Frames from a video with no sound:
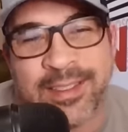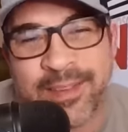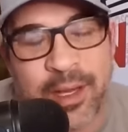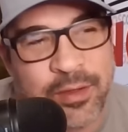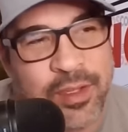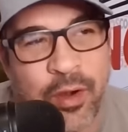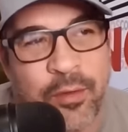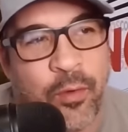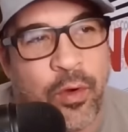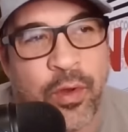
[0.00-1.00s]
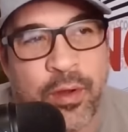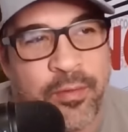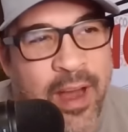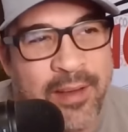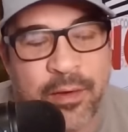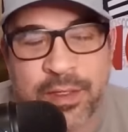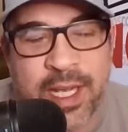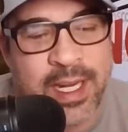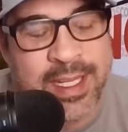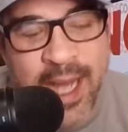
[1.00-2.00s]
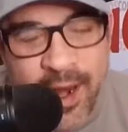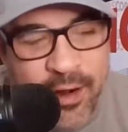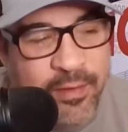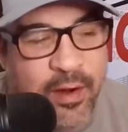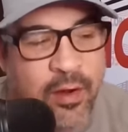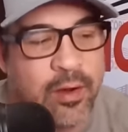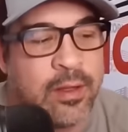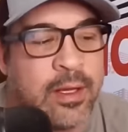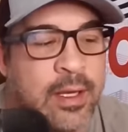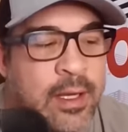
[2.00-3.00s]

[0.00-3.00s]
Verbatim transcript: I was thirty-four, thirty-five. I was kind of tired of it all.